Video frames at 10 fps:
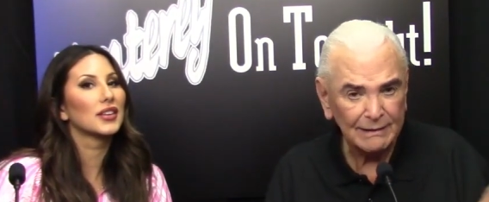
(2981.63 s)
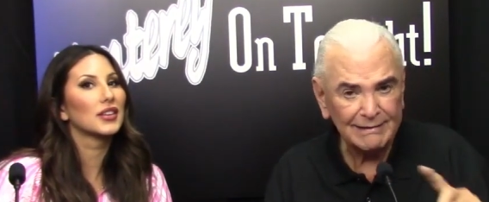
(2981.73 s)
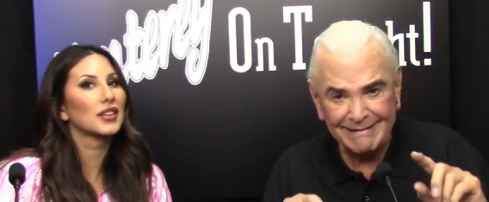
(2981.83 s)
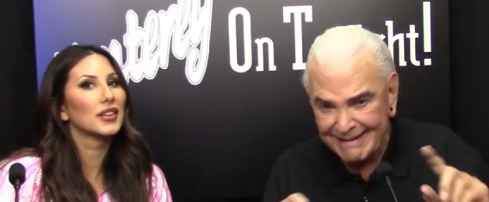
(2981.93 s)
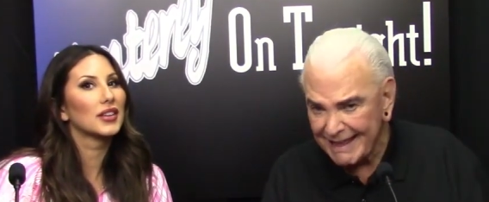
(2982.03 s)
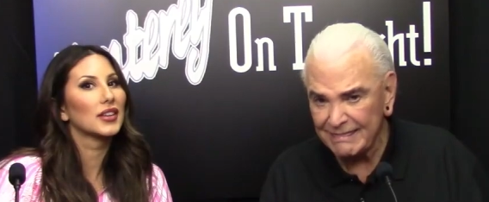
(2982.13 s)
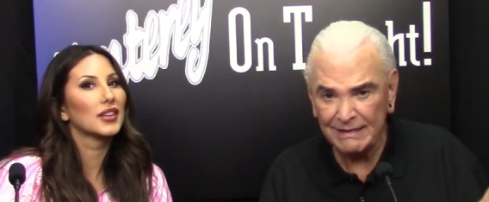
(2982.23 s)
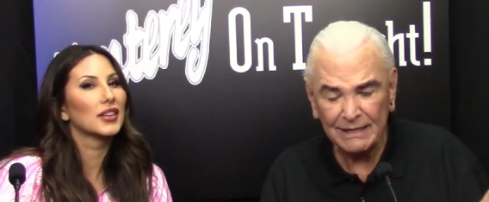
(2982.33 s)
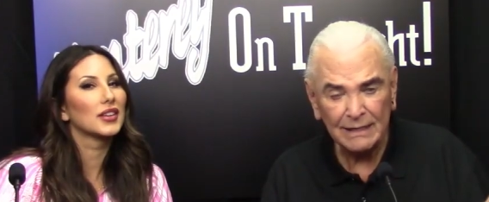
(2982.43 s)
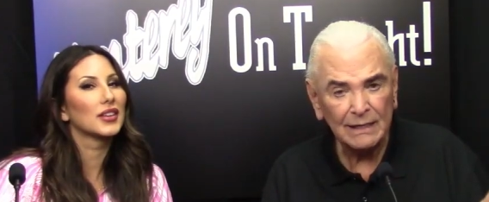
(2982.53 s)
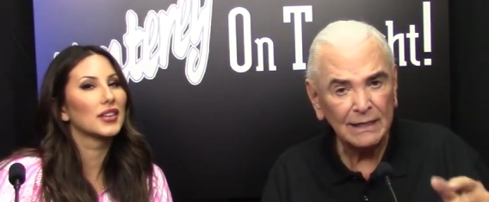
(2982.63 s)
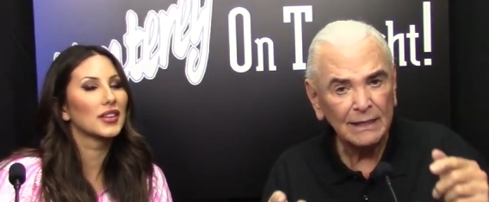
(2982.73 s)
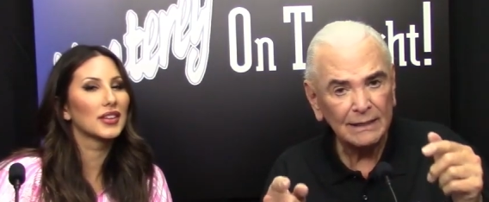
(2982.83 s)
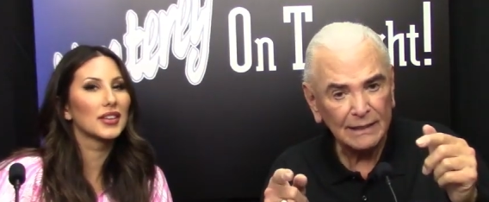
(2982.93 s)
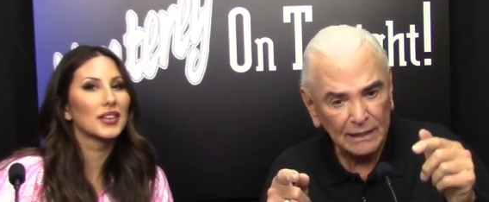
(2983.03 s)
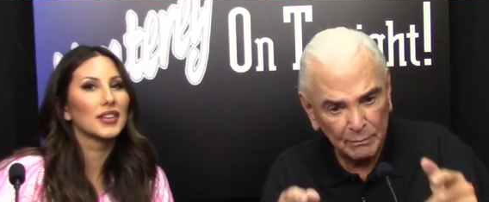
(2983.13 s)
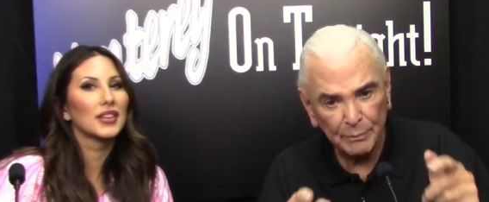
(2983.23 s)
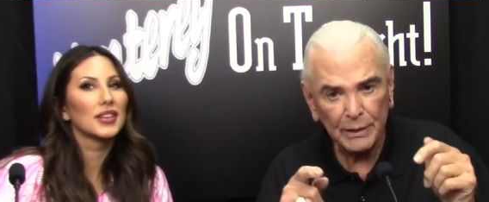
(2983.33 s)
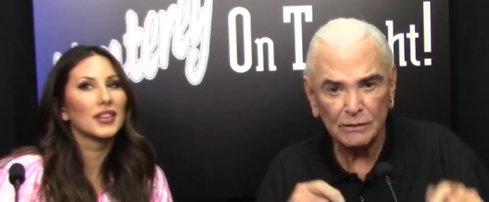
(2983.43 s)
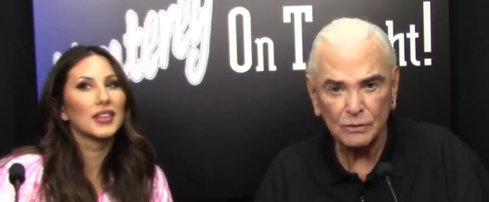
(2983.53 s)
Speaker 1: nothing that
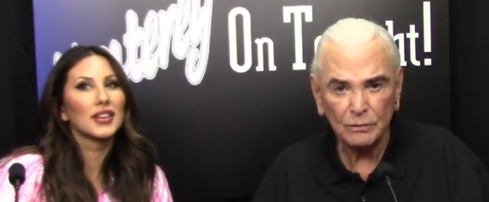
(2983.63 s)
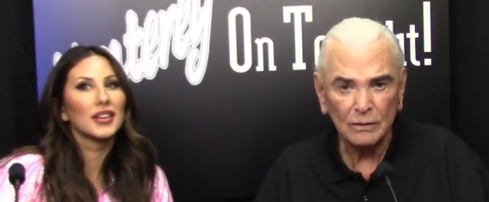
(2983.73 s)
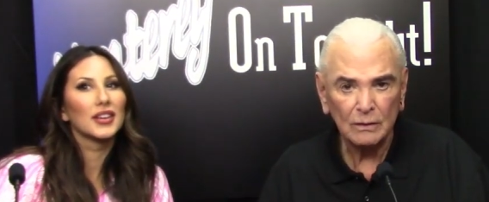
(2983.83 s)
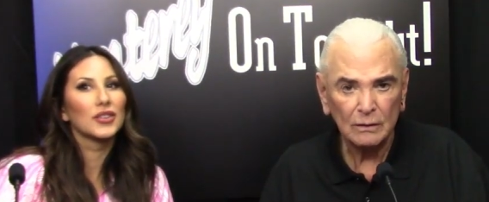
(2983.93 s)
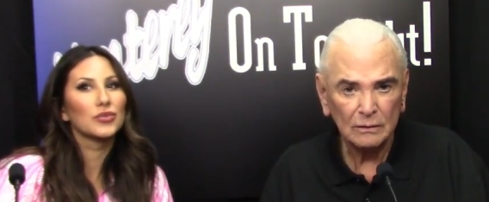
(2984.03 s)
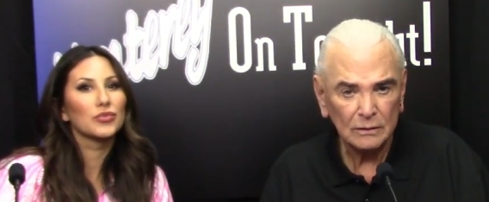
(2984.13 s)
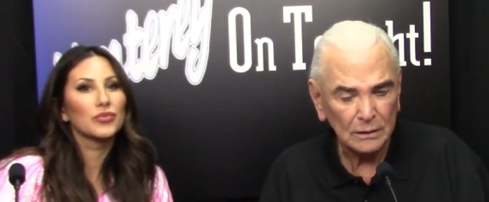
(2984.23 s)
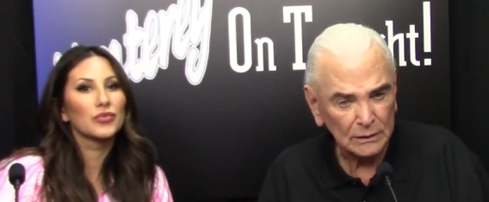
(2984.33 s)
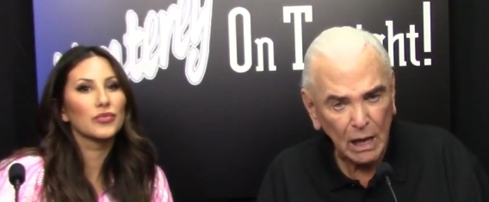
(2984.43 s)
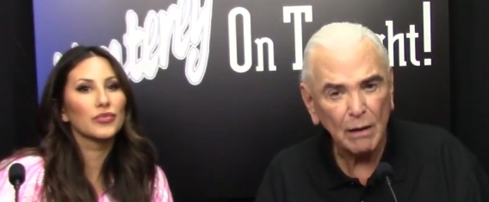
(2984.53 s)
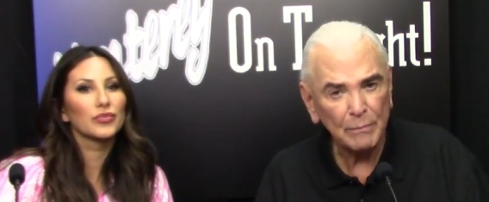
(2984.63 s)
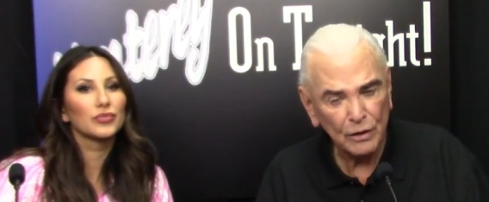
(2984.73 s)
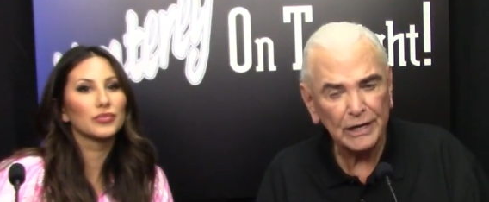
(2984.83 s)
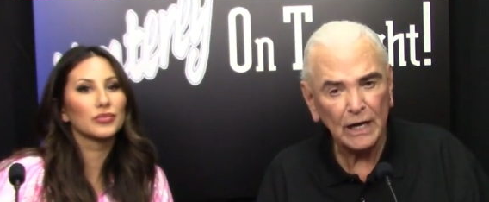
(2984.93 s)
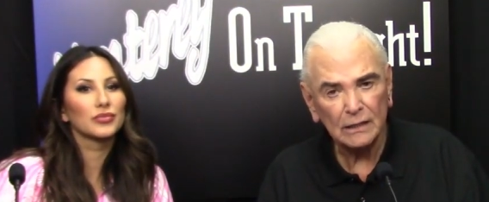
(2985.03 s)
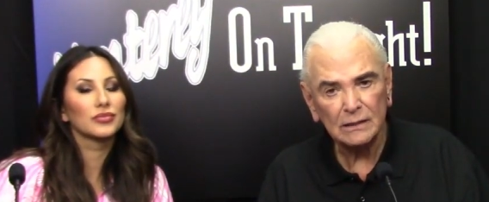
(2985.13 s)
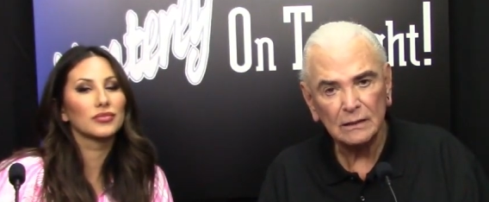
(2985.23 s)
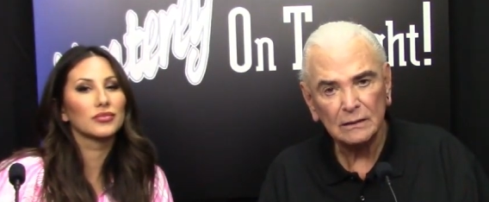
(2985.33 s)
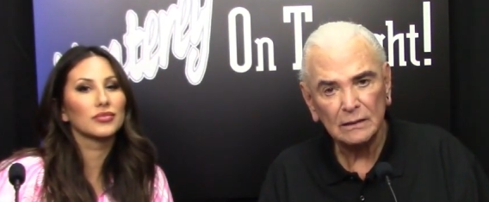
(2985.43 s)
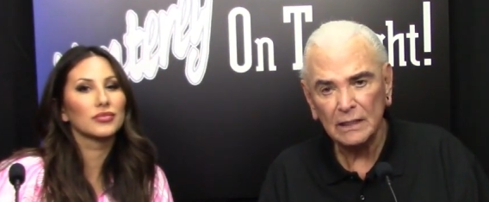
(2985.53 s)
compares to La
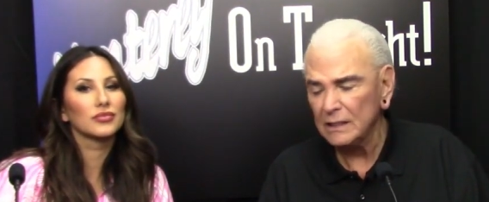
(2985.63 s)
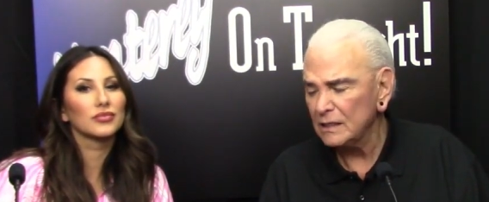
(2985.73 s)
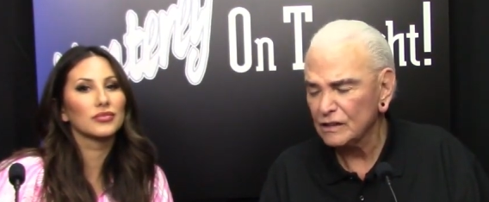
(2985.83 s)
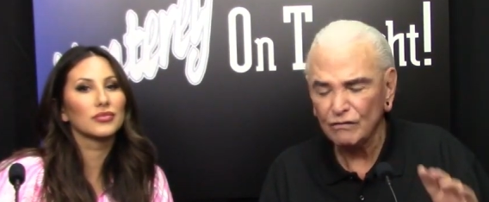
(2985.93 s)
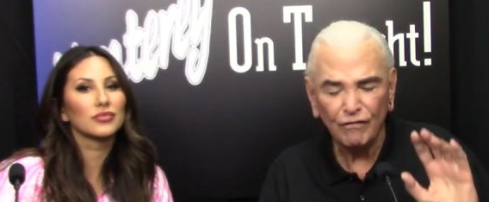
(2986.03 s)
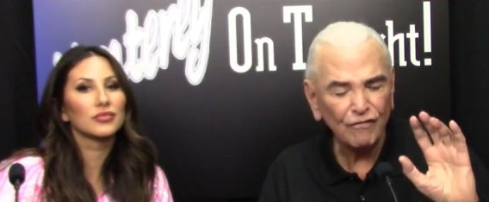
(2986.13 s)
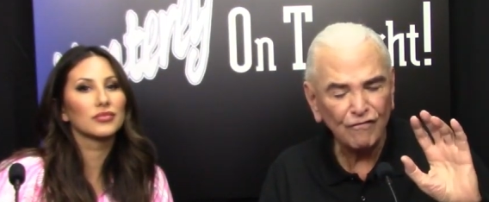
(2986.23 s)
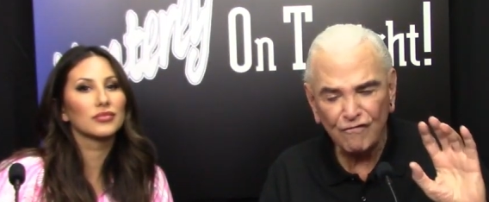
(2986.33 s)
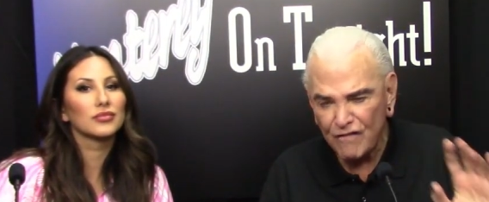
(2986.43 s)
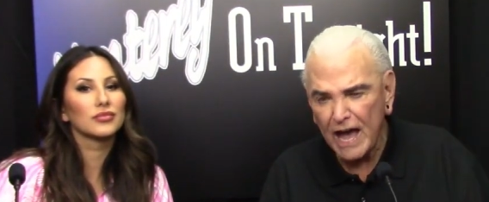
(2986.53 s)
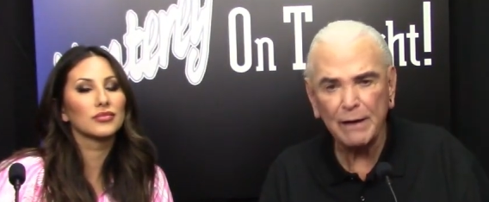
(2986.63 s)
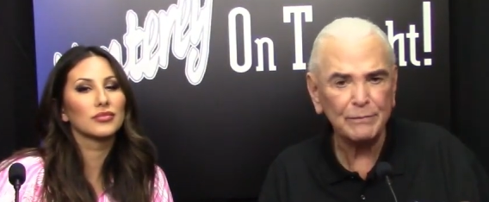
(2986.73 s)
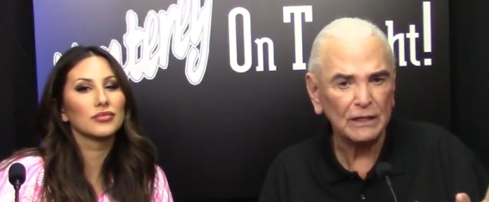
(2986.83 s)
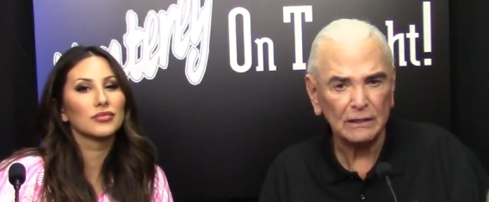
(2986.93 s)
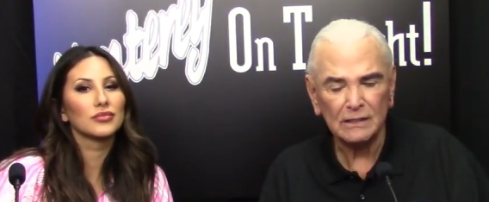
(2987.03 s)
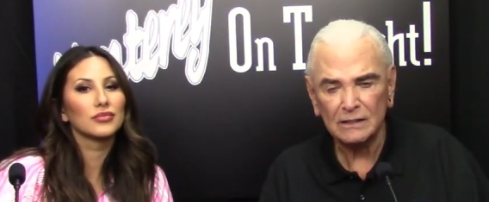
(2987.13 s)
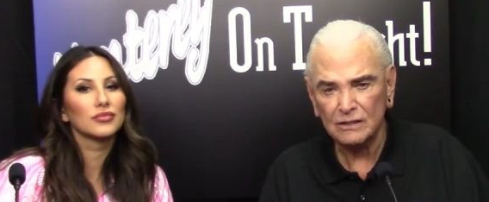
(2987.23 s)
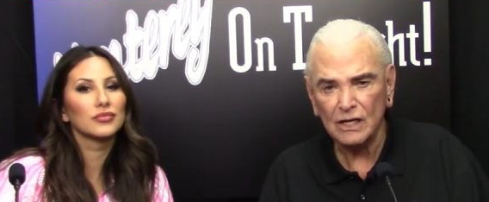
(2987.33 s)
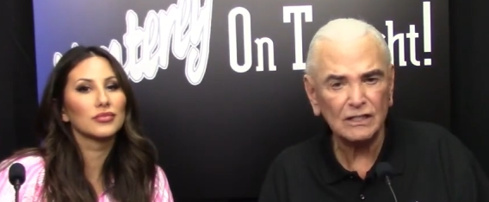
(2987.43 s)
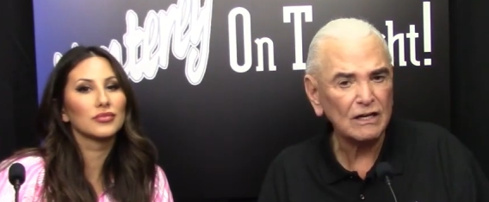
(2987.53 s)
Merienda. It is right. fabulous,
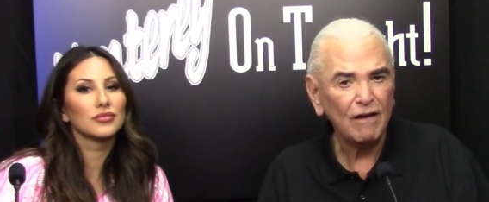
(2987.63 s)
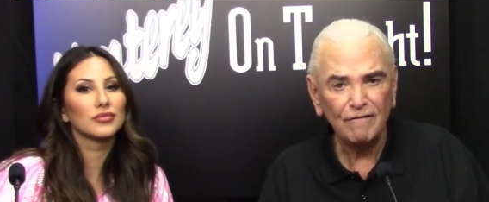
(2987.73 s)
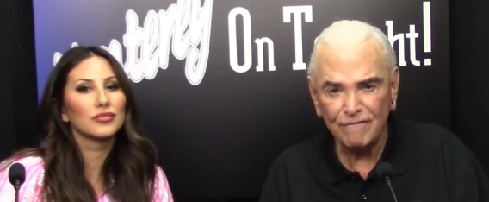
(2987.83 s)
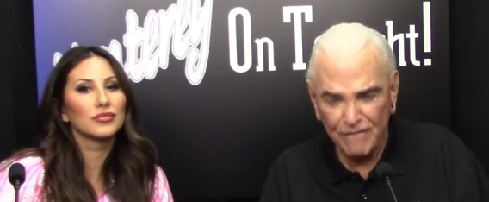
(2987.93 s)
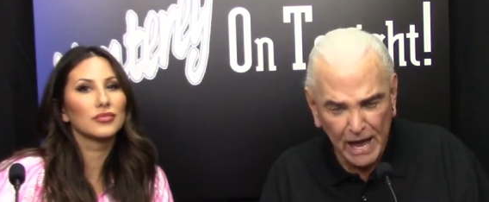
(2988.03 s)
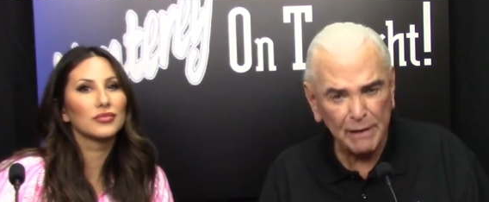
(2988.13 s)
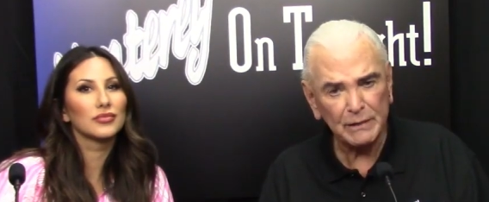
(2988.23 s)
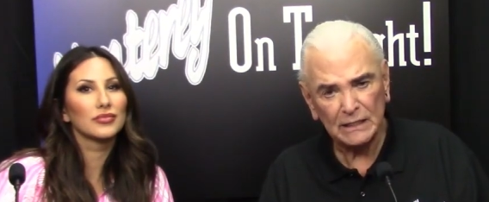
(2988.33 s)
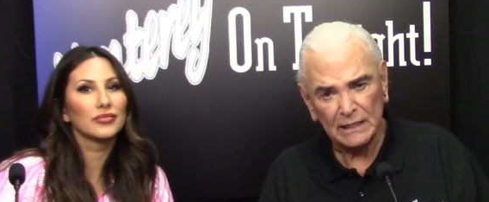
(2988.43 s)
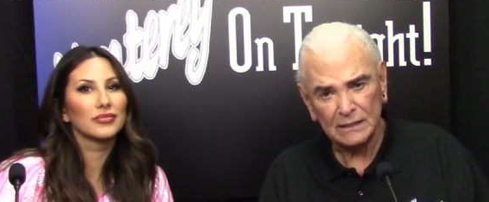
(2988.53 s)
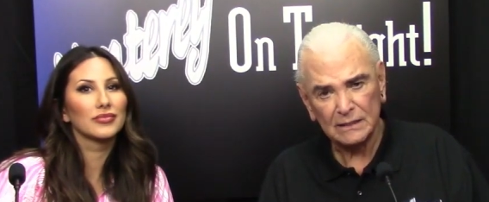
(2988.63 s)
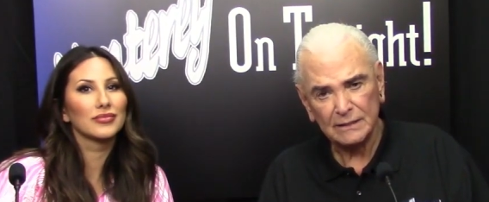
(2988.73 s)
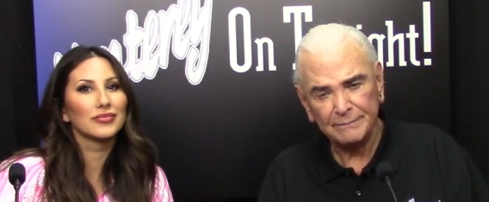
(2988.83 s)
just fabulous.